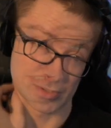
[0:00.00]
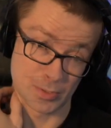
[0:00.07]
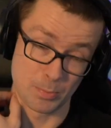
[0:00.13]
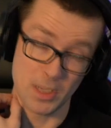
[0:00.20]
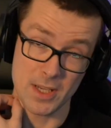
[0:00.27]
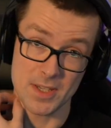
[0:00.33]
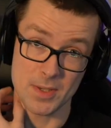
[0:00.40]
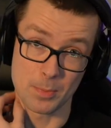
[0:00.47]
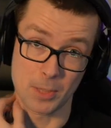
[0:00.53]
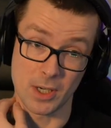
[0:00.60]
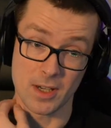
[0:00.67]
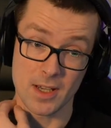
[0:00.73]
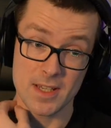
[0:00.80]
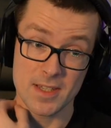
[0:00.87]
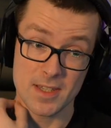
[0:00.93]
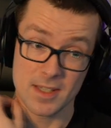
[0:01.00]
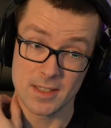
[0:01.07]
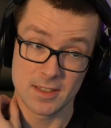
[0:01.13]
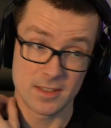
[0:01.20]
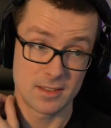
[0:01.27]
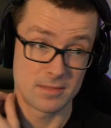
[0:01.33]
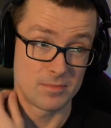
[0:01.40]
To my surprise, it
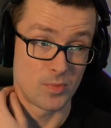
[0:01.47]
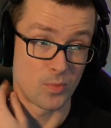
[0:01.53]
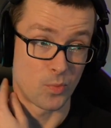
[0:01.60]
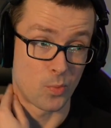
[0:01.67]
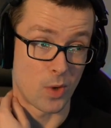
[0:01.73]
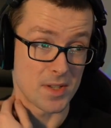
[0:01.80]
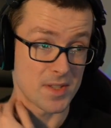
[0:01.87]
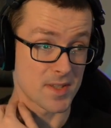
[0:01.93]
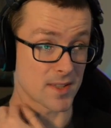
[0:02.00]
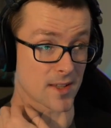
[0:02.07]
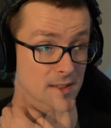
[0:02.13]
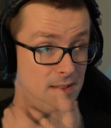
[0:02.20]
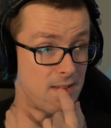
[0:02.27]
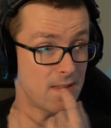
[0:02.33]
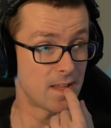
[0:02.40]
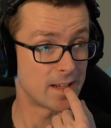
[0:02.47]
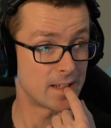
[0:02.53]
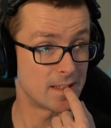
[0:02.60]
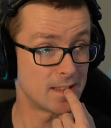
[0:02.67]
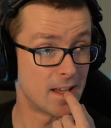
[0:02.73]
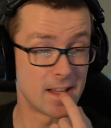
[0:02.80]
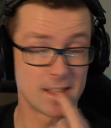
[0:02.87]
was not
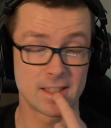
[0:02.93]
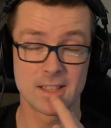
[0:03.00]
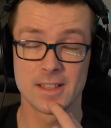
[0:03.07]
like that.